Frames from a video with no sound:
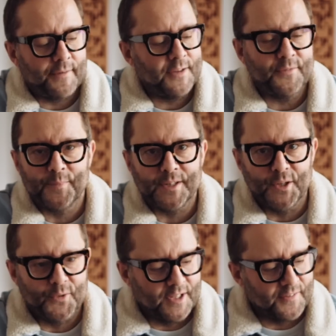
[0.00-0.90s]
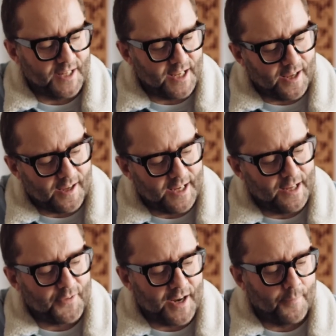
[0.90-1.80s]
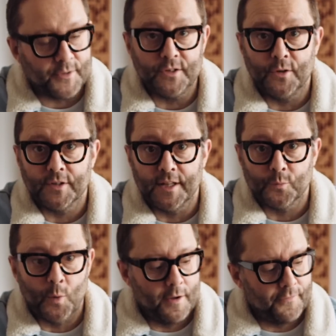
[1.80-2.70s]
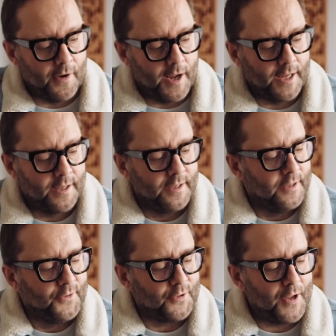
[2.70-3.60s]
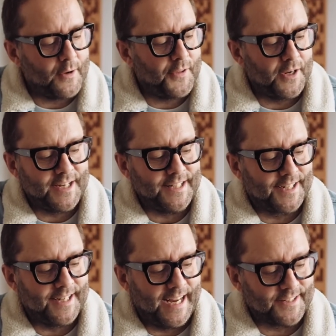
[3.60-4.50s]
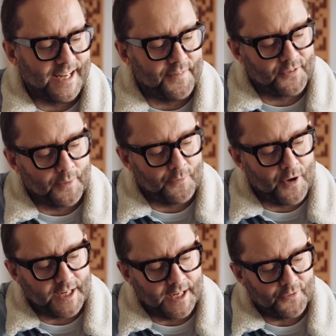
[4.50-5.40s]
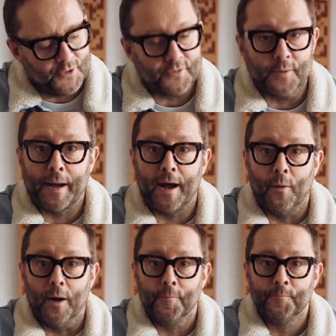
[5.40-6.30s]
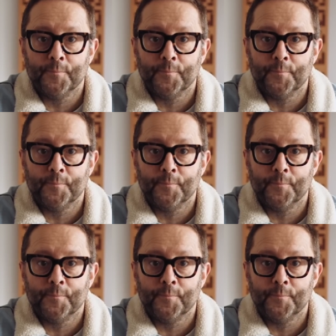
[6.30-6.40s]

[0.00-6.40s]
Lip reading: haven't even been using the Ethernet, I've been using these Wi-Fi, so the only thing I need to connect to get this up and running is just the power.